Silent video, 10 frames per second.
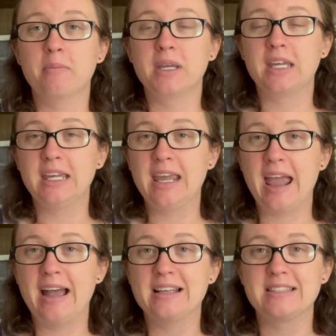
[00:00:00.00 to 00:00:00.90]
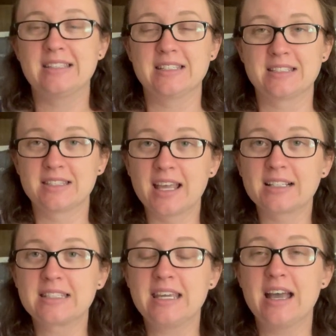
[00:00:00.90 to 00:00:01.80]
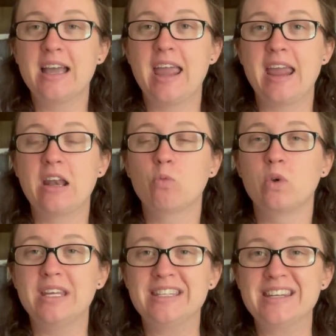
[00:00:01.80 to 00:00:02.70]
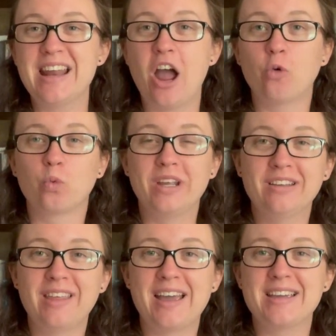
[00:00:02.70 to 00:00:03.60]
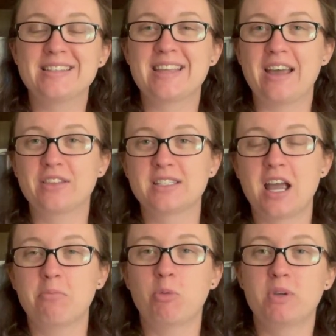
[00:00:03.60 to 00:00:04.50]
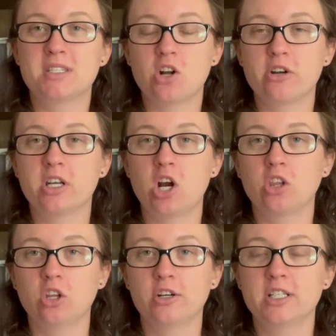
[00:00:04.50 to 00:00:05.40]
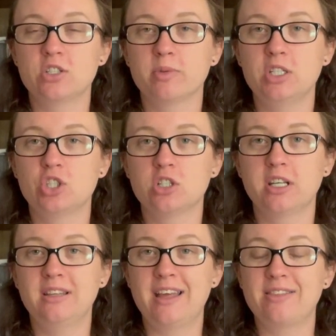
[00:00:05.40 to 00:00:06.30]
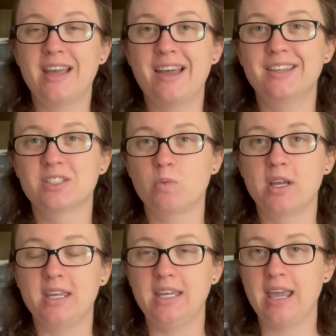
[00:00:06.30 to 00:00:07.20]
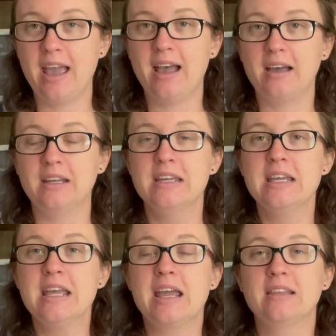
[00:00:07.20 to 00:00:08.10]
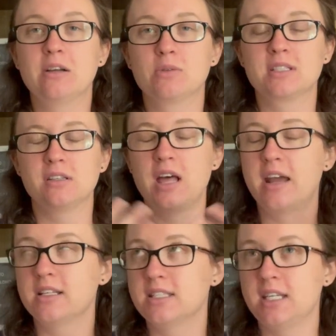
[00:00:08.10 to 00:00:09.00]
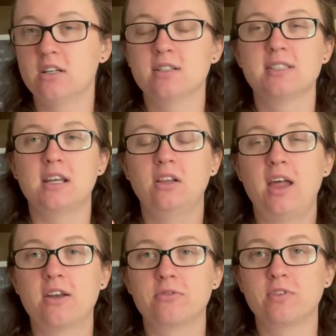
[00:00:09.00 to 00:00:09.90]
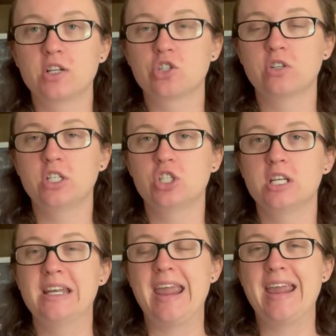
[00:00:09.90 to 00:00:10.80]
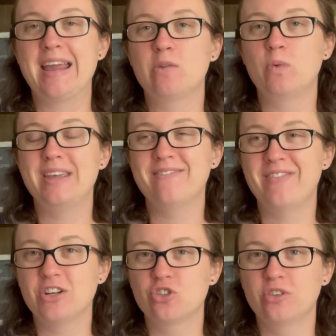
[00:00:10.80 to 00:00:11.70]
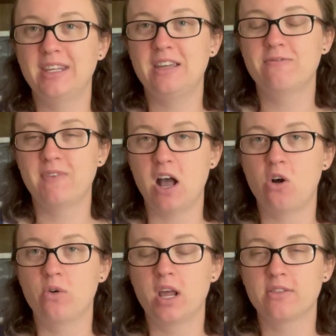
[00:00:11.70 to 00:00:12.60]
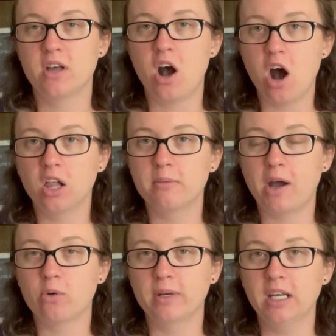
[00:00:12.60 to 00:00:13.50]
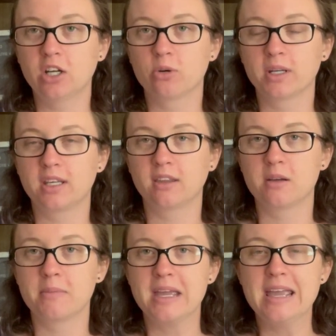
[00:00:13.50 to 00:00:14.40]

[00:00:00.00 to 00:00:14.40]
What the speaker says: He has dyslexia, and we did not realize at the time when we started our learning to read journey that that is what he had. And there was a lot of tears and a lot of frustration, and we eventually found the All About Reading curriculum